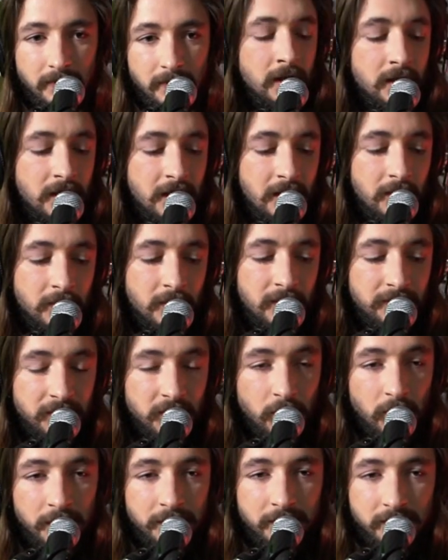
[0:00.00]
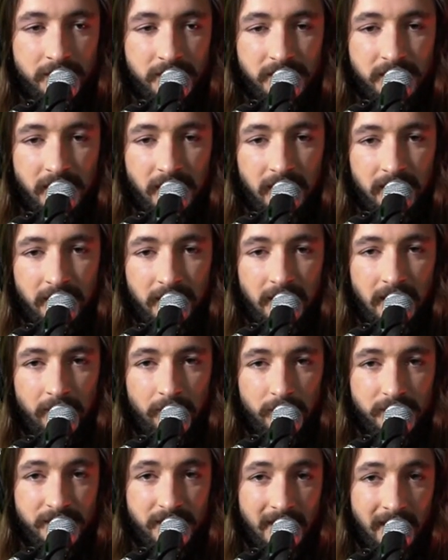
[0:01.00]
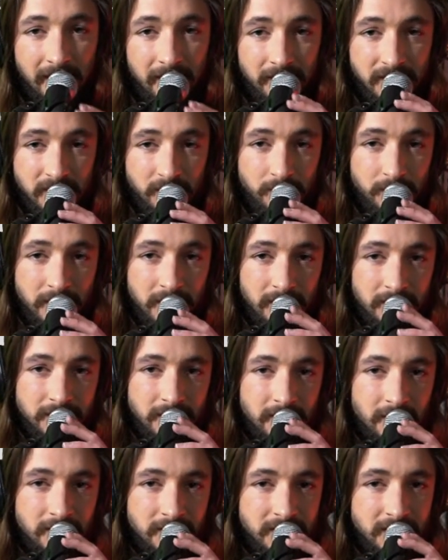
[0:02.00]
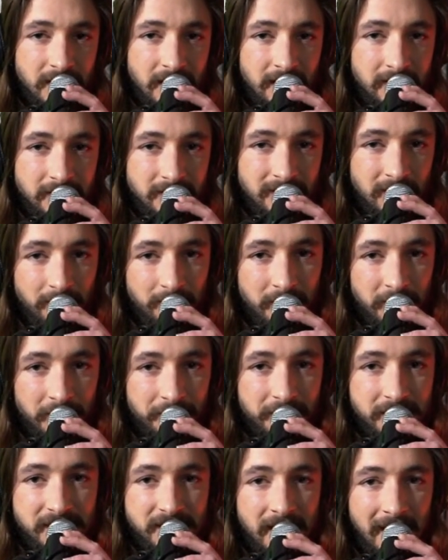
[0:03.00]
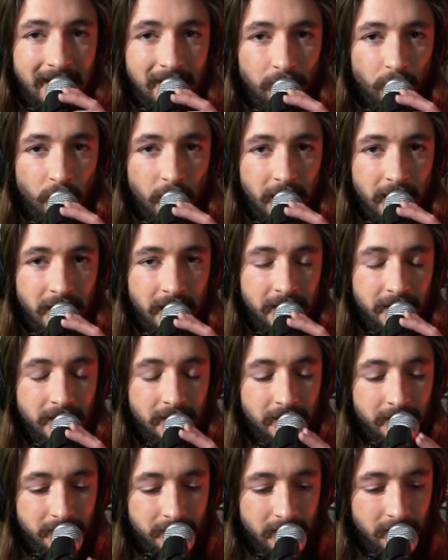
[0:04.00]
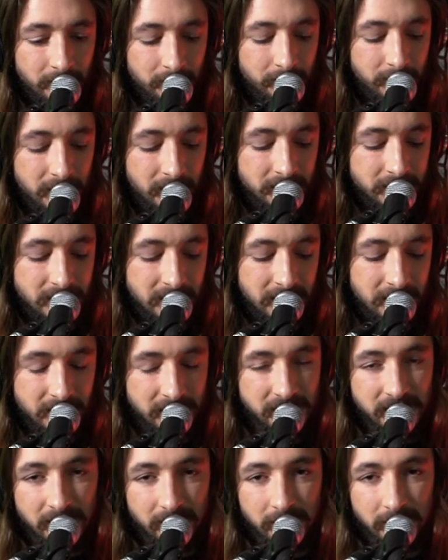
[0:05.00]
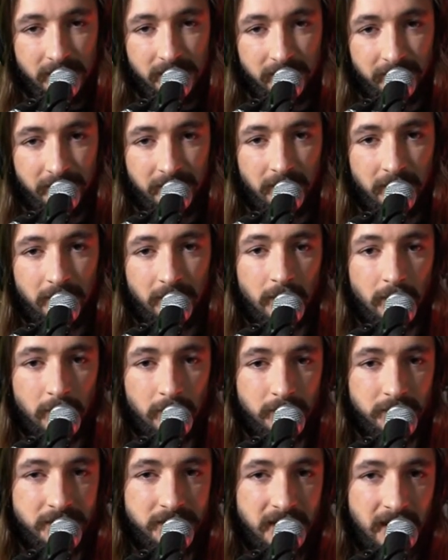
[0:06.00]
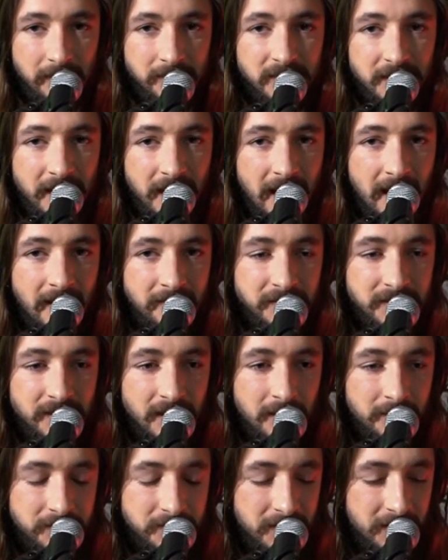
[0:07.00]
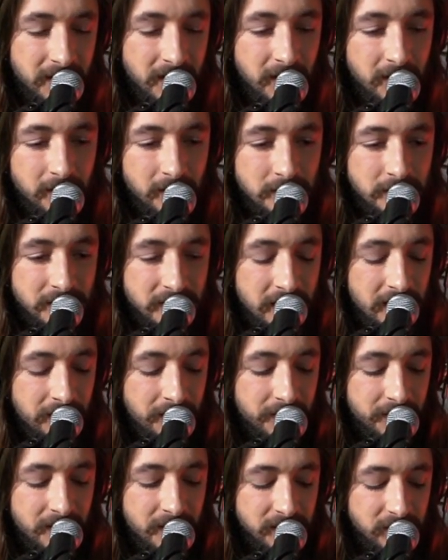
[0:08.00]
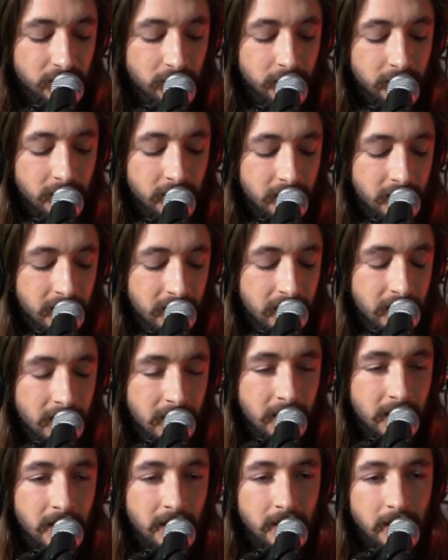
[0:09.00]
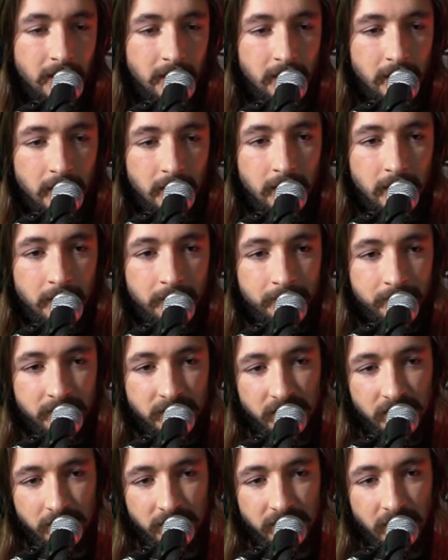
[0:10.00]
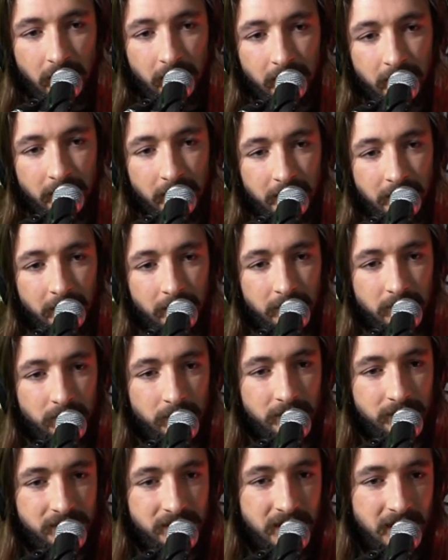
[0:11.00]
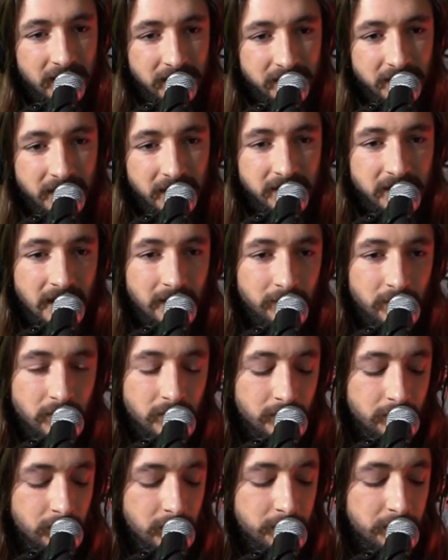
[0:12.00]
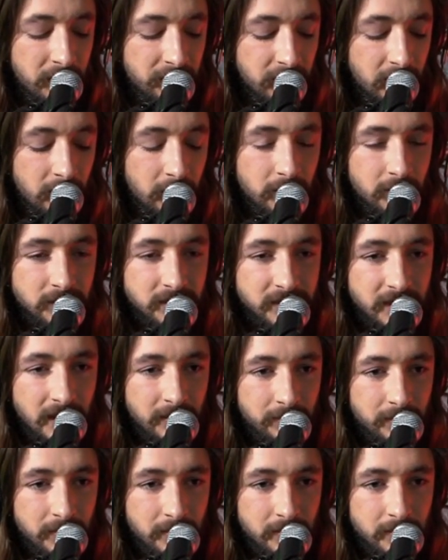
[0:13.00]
Now, if you understand how a scale is built, all scales are built the same way. They're built in a series of whole steps and half steps, and it goes in this order. So you start on a note. We see as an example, we move a whole step,